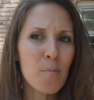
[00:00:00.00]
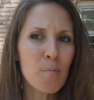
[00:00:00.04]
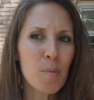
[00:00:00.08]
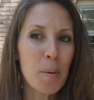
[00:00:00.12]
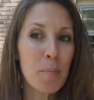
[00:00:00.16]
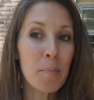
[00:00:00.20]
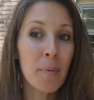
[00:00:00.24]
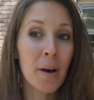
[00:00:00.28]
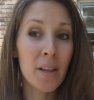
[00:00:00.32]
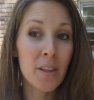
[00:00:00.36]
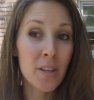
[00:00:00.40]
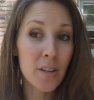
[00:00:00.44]

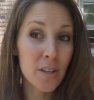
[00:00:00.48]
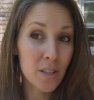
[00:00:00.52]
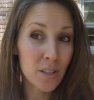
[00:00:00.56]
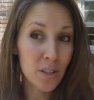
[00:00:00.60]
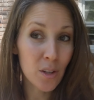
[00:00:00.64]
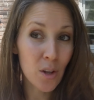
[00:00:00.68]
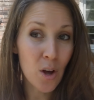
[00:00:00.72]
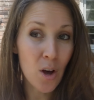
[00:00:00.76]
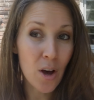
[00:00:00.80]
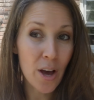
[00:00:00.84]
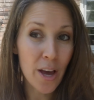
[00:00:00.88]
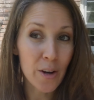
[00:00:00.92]
my
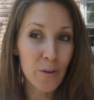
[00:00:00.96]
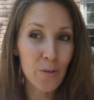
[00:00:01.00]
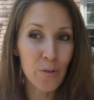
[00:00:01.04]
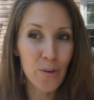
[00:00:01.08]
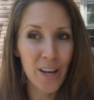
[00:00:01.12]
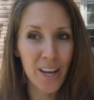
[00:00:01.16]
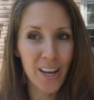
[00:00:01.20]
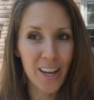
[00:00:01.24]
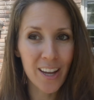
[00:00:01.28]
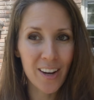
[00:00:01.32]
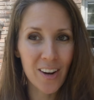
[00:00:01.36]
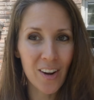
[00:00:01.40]
mother-in-law had
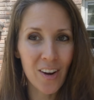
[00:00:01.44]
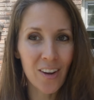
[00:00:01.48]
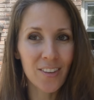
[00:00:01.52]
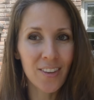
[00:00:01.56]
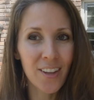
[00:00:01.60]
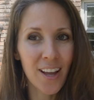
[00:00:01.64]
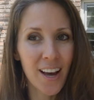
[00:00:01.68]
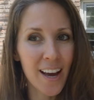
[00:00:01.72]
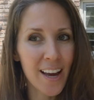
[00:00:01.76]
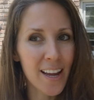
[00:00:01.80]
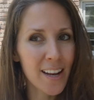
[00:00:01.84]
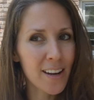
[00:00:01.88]
read
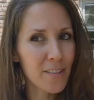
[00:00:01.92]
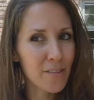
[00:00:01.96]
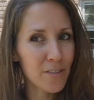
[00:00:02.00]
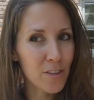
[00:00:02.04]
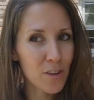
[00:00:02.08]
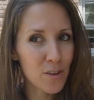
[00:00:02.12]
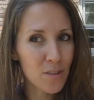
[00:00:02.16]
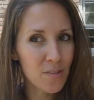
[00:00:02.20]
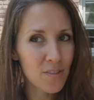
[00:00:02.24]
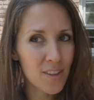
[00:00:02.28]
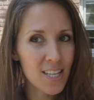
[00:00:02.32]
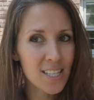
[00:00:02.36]
online, a
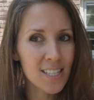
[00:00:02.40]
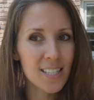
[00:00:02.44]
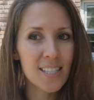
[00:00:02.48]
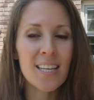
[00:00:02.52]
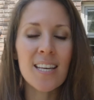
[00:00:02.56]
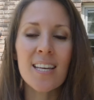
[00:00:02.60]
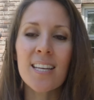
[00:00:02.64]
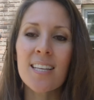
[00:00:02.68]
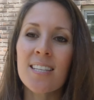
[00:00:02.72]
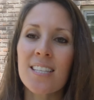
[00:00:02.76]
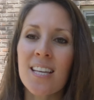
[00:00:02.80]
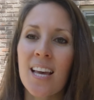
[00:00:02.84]
few of these
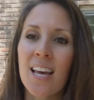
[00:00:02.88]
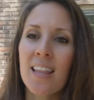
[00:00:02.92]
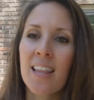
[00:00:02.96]
things,